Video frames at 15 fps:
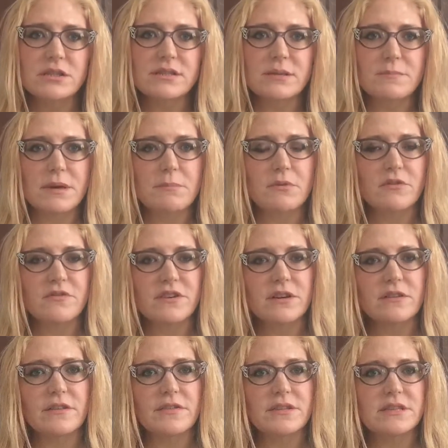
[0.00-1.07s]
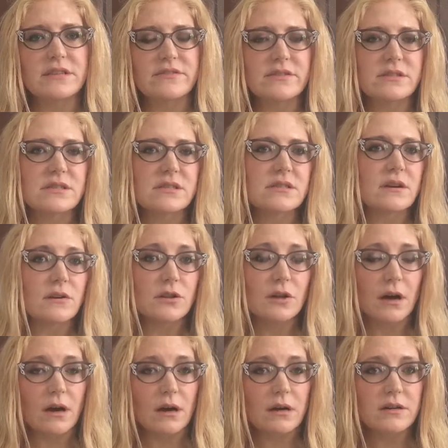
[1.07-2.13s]
Some people feel that the differences are
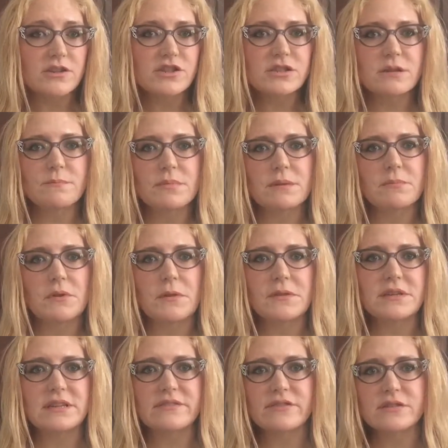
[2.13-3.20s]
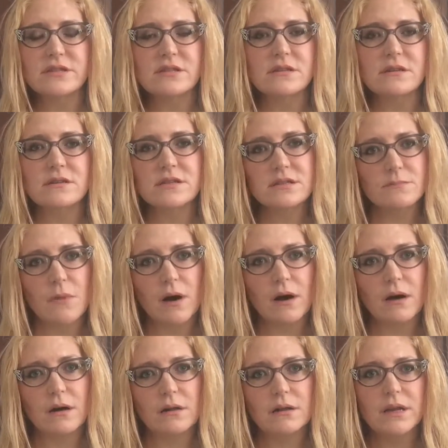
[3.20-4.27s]
large, some people that the differences are
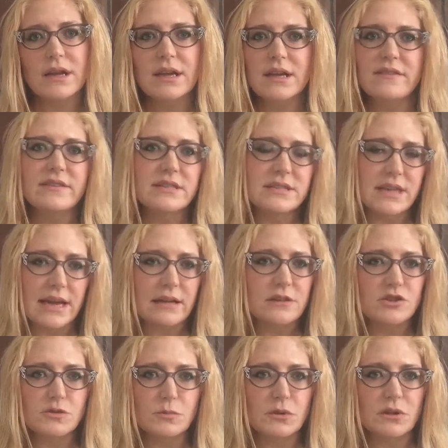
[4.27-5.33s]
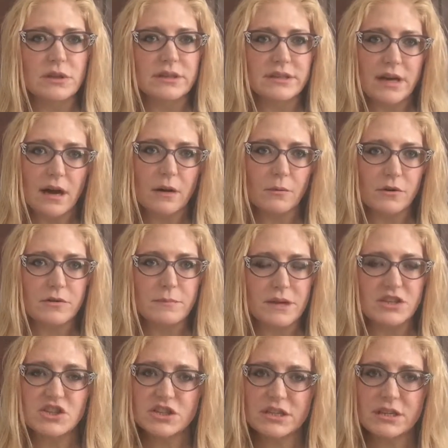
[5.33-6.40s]
small, even negligible and not worth
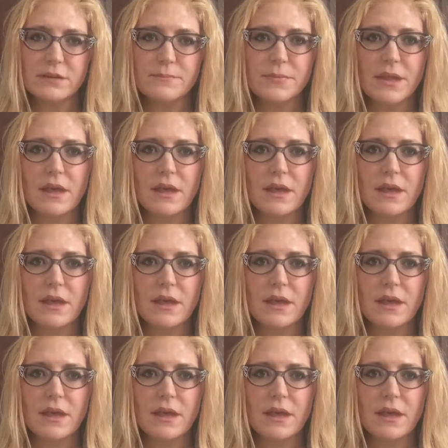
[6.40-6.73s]
mentioning.